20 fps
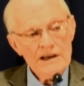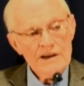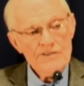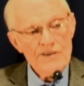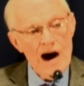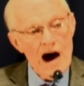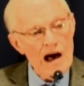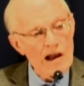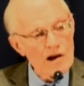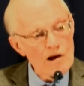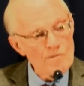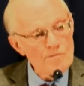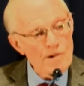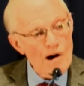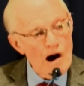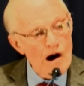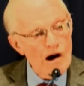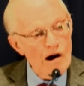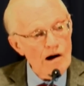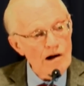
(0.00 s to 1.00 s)
Follow
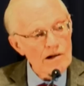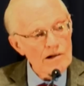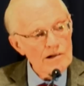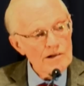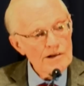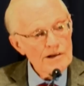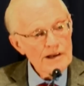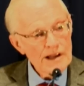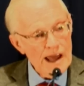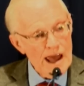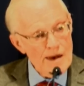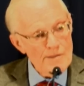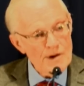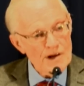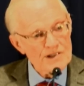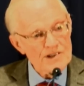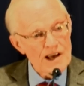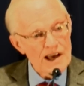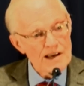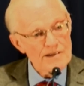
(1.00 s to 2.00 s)
Paul
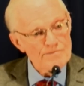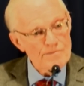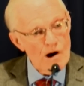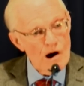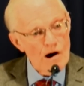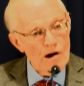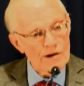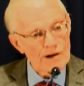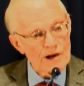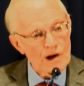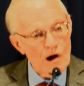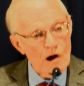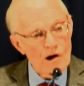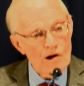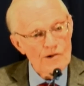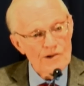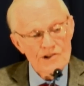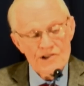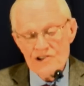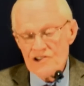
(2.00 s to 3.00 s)
imitate Paul and
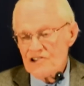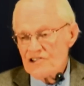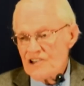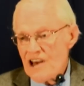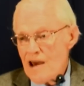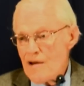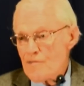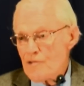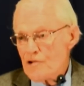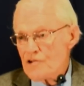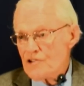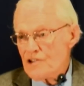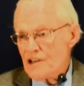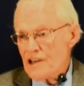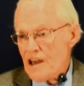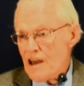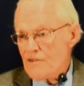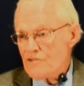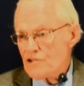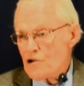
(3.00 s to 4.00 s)
all these examples. He
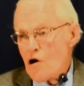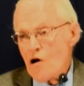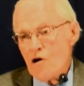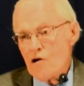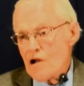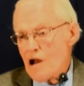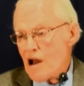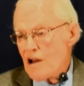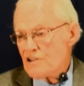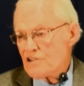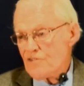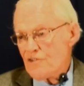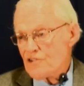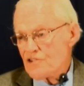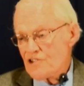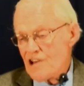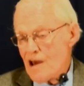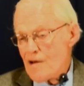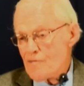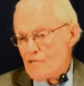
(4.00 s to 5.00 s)
gives you all kinds of
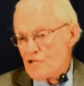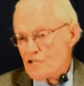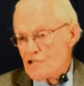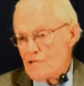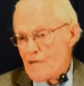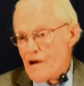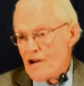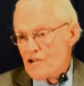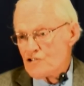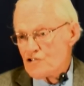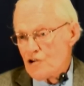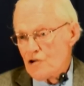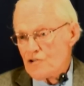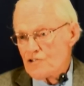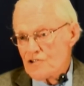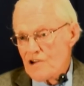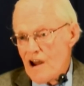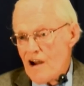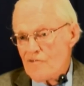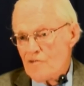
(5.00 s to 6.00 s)
examples about
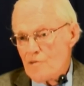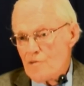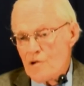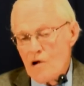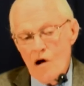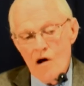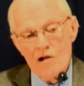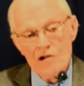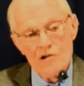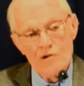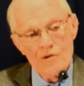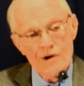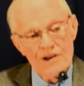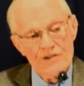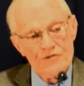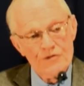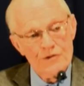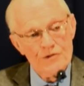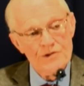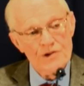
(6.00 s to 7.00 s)
church government all the way
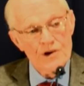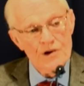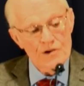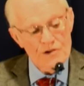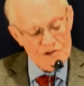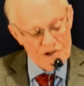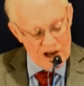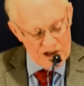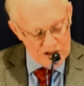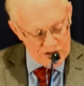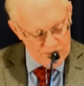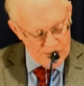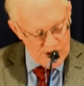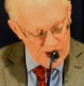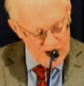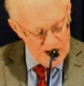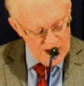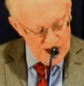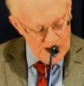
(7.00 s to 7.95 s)
through the New Testament.